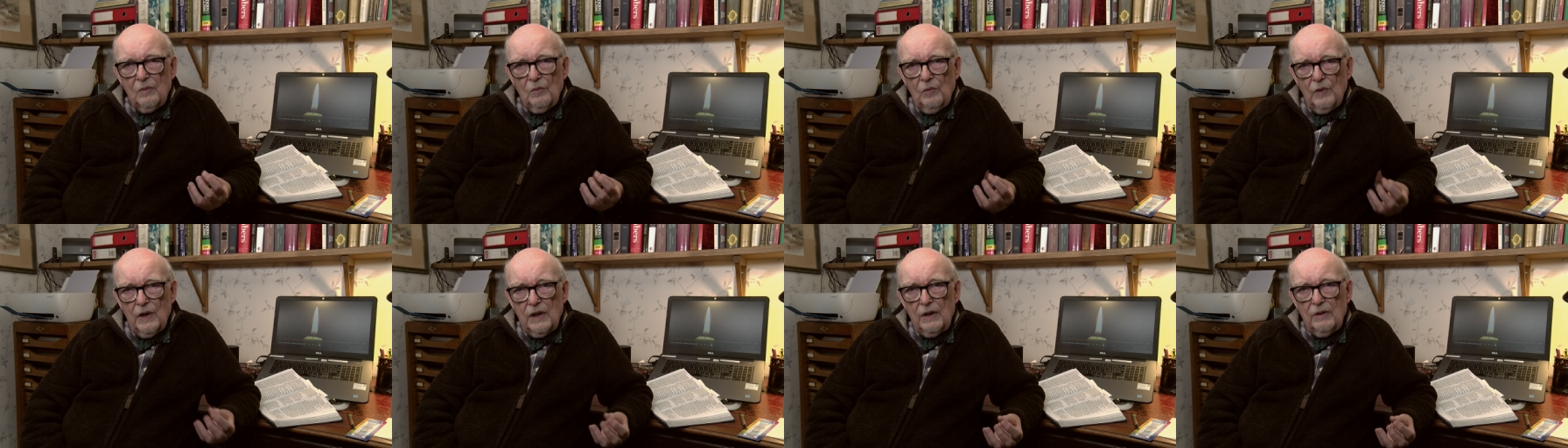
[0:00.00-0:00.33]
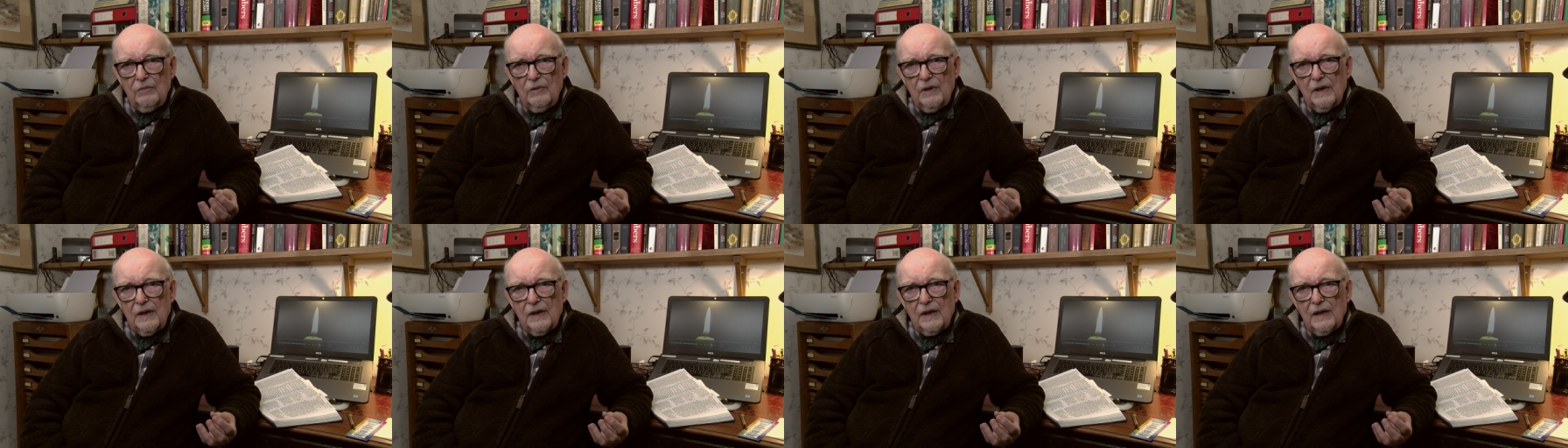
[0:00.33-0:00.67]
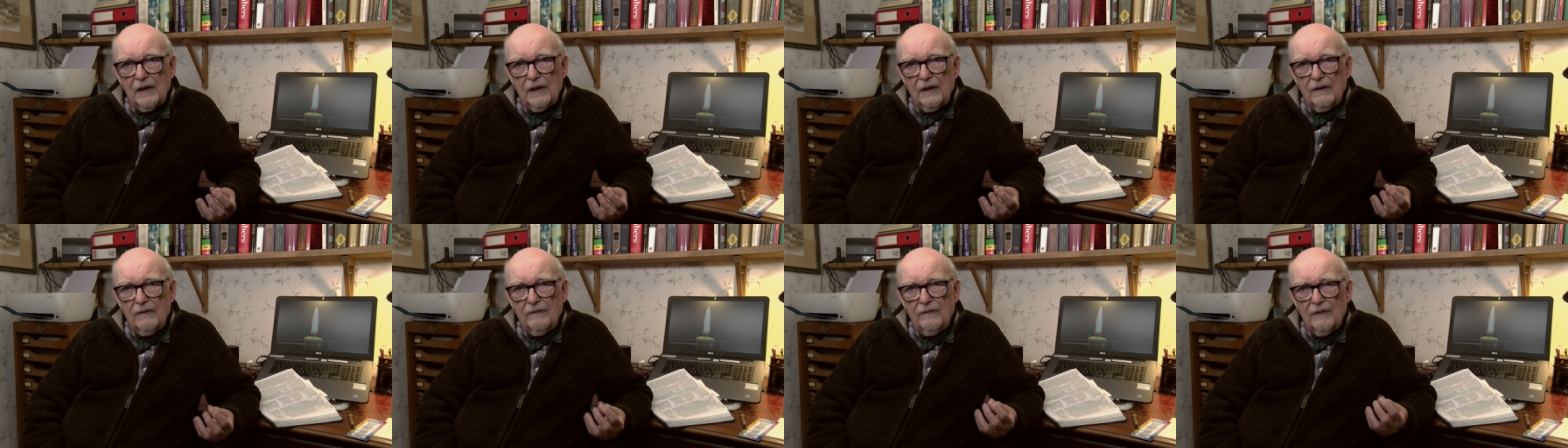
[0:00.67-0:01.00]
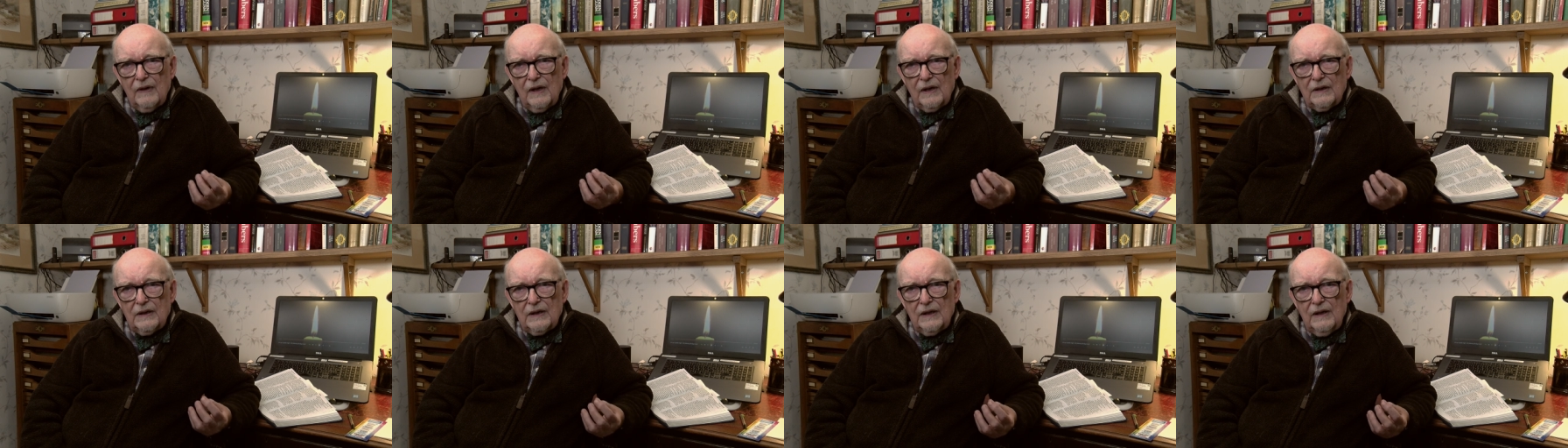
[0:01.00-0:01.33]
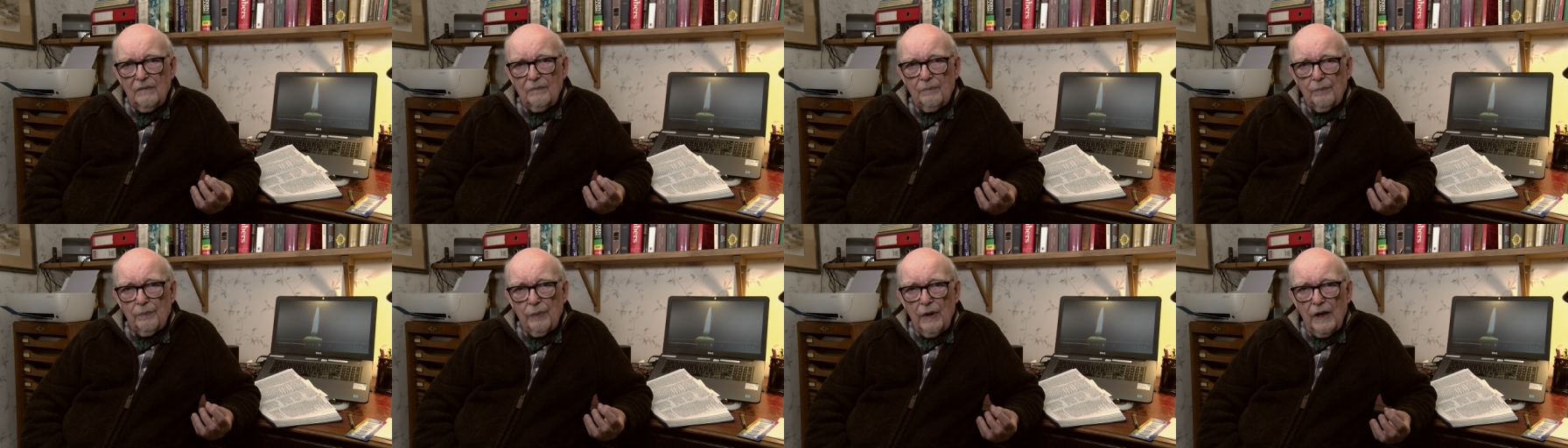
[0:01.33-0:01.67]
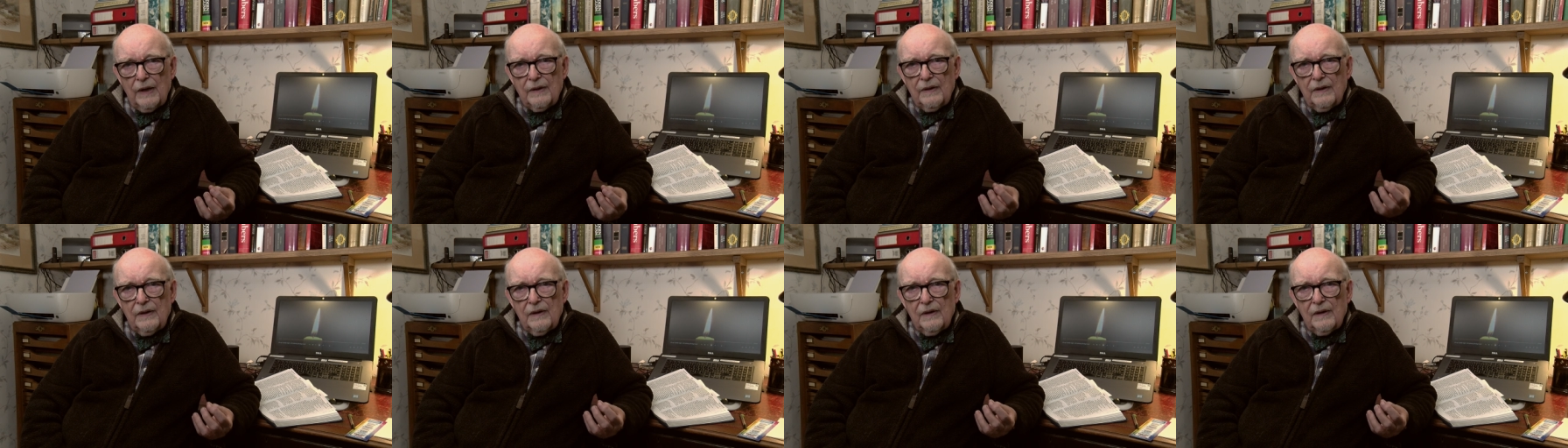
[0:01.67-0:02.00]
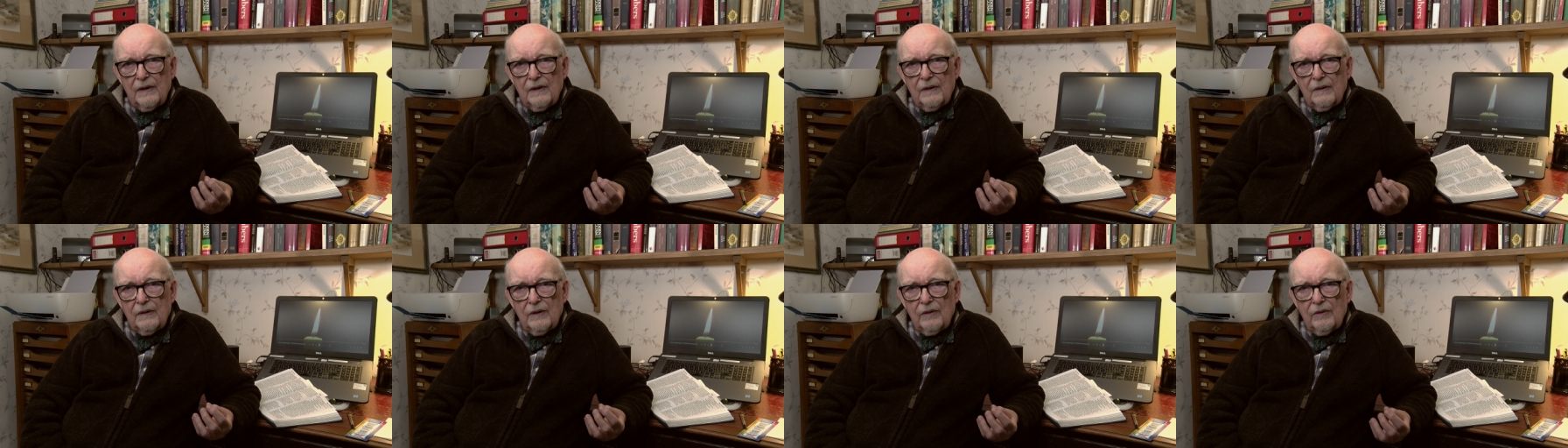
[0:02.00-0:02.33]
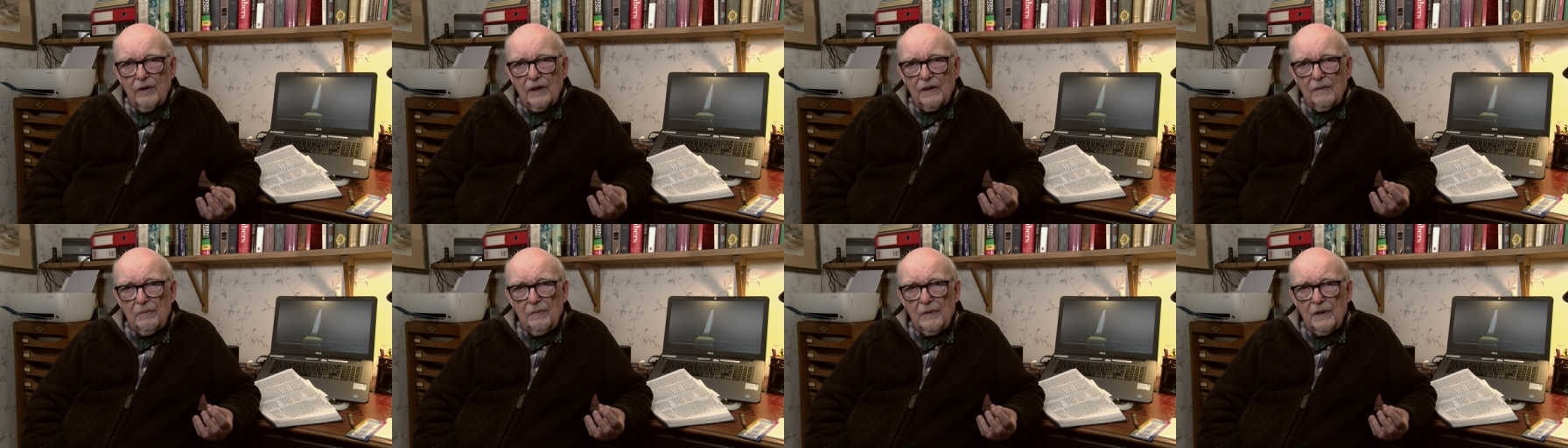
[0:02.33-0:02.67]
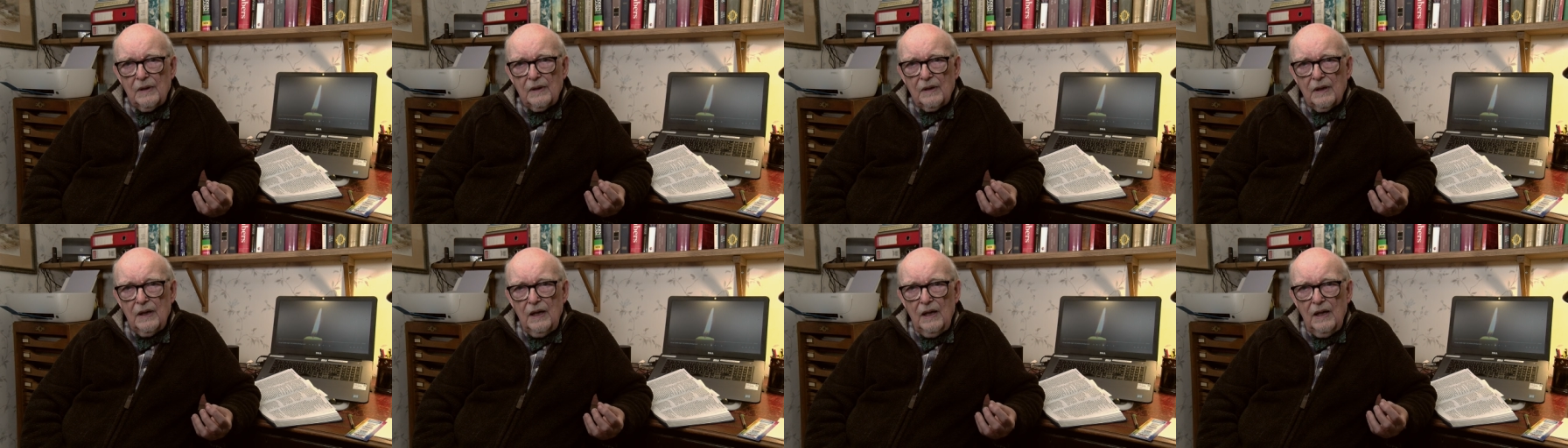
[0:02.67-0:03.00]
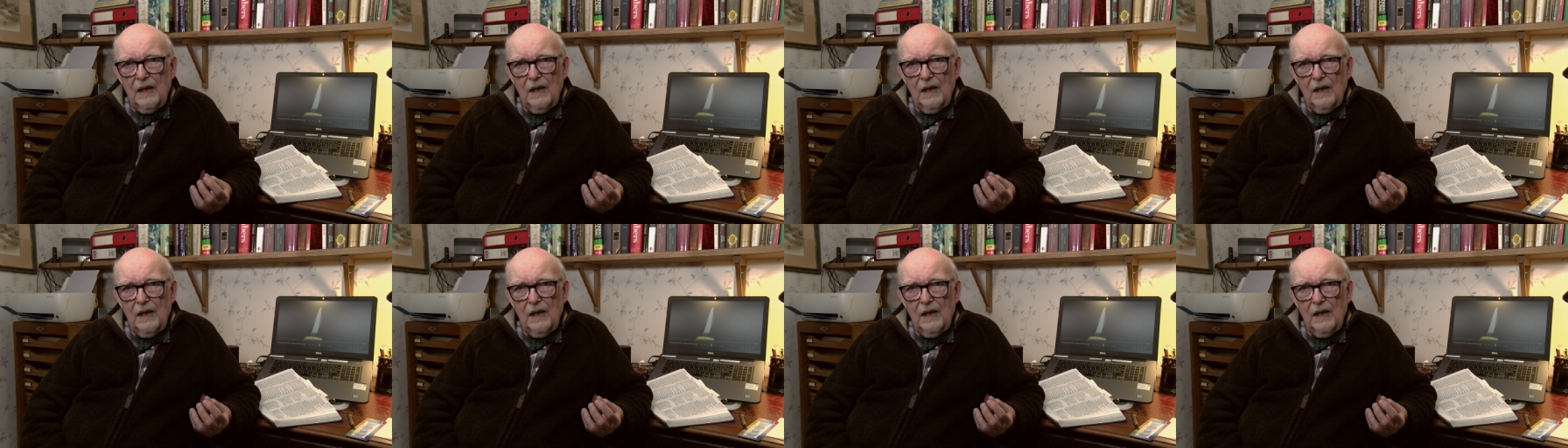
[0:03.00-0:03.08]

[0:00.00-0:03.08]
we receive and give presents at Christmas,